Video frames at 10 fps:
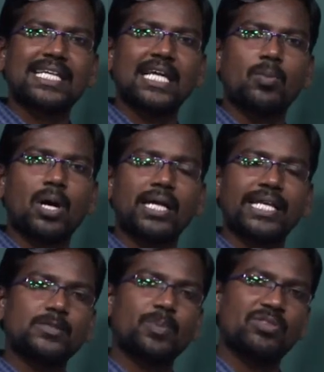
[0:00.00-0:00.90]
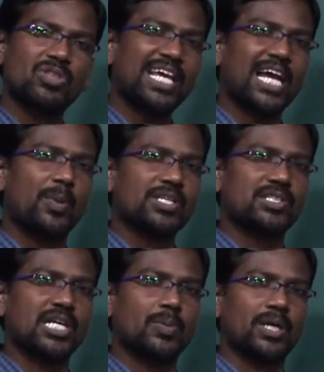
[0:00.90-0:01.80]
single bond, sp3
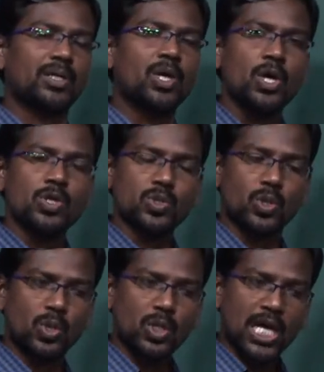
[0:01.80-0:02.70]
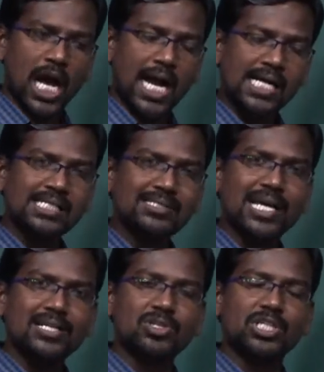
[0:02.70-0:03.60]
hybridized carbon. So,
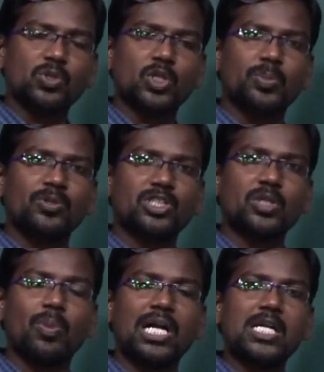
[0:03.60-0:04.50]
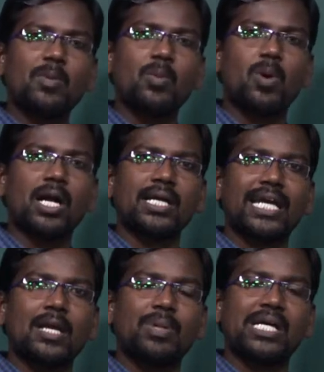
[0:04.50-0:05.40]
unsaturated group with multiple bond
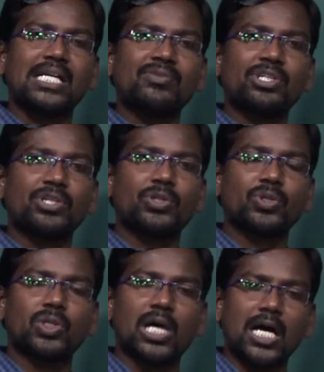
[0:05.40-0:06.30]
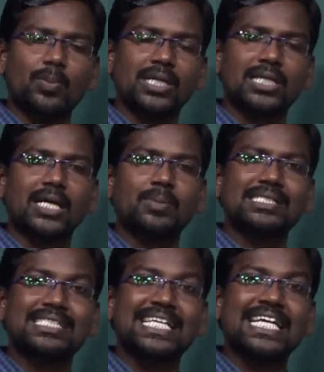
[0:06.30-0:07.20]
can be converted into carbon-carbon
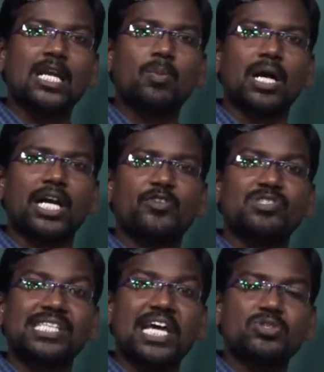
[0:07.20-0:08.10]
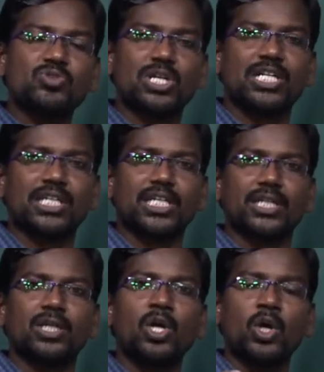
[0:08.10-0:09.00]
single bond of
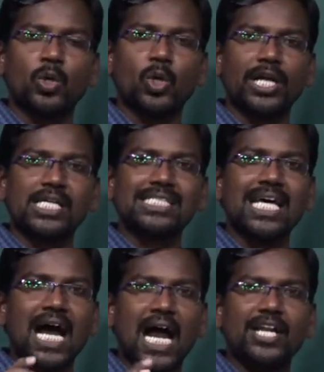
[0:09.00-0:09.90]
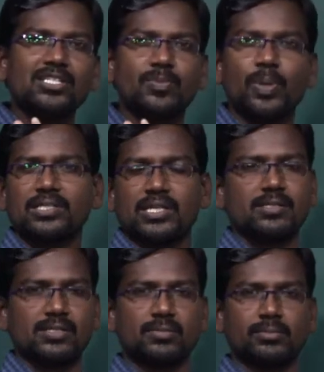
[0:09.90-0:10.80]
saturated known as addition
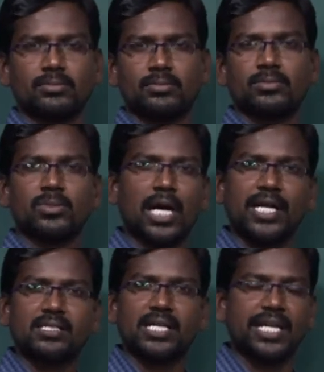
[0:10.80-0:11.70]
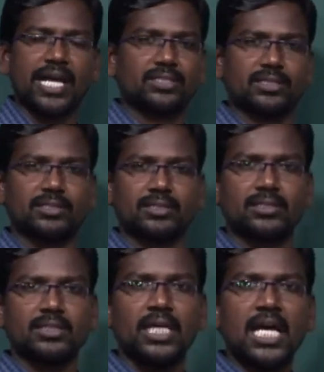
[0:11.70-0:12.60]
process. Addition reactions.
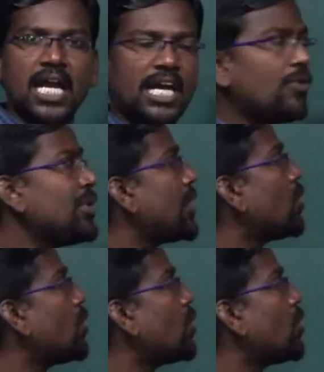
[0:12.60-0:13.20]
Now we are